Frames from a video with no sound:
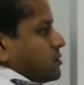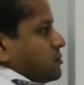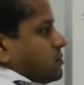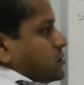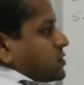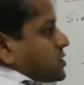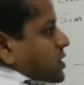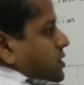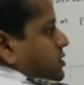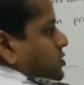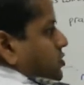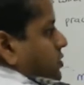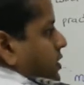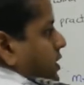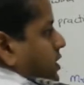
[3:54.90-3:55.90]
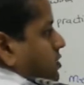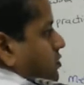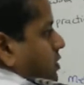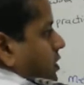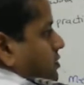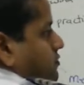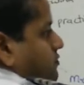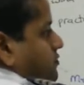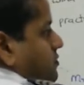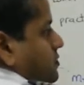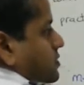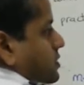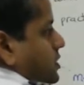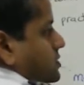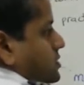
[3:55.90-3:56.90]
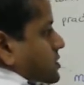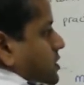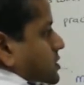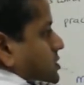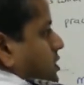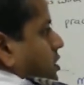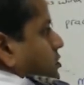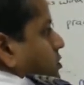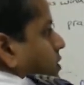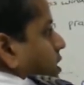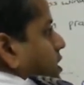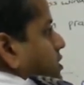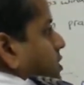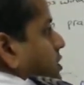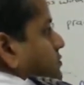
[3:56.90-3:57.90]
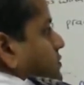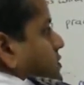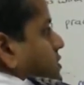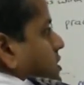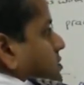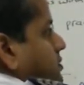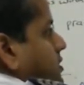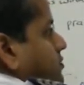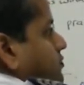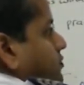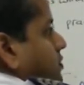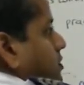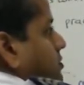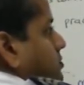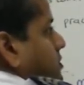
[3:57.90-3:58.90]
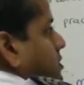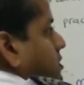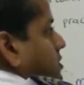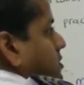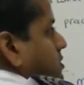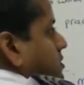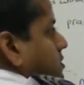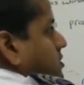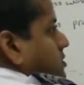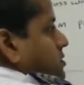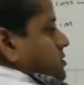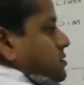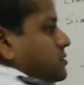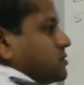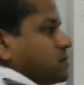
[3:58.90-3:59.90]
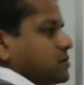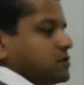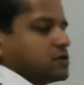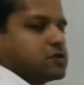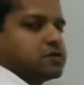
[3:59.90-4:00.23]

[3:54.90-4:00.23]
Once again, your aircraft, let's say that now your aircraft is coming from this